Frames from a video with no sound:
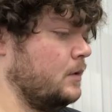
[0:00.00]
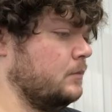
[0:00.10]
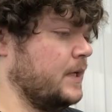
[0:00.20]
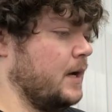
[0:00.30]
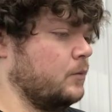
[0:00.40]

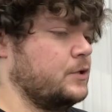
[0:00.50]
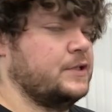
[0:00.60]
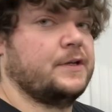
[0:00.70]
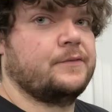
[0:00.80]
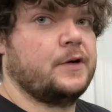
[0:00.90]
But yeah, we're just
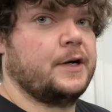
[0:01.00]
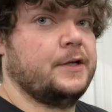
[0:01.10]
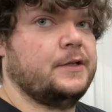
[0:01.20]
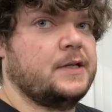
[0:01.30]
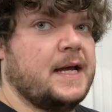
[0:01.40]
looking for a
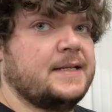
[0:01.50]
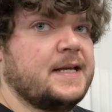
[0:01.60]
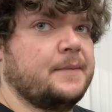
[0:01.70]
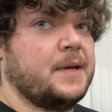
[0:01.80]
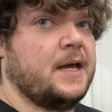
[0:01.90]
good
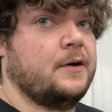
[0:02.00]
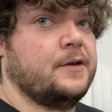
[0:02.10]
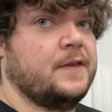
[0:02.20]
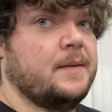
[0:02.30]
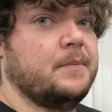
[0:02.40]
contact pattern
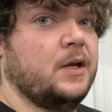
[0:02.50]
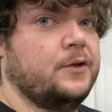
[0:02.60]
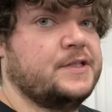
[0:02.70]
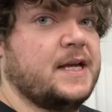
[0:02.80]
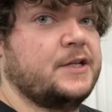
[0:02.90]
in that
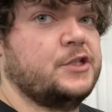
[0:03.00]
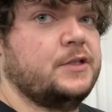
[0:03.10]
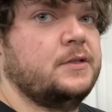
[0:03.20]
middle section.